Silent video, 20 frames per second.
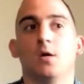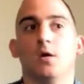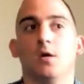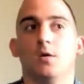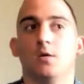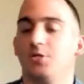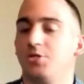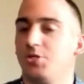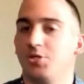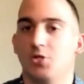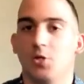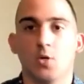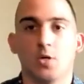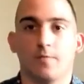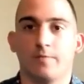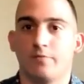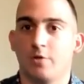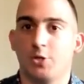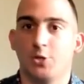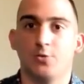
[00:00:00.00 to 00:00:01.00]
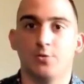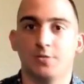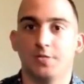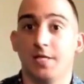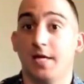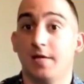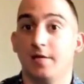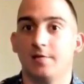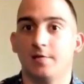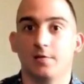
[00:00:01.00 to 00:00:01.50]
is just don't get pressured
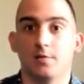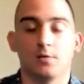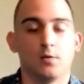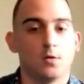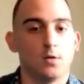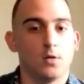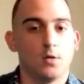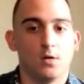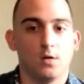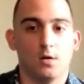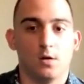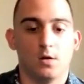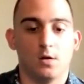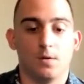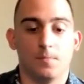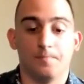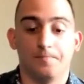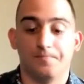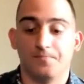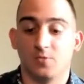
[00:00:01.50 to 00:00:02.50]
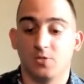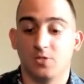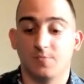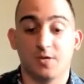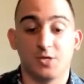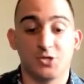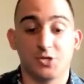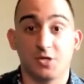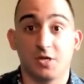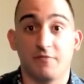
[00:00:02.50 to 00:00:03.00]
into anything,
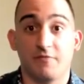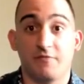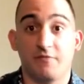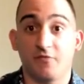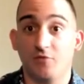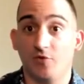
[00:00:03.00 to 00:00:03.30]
especially if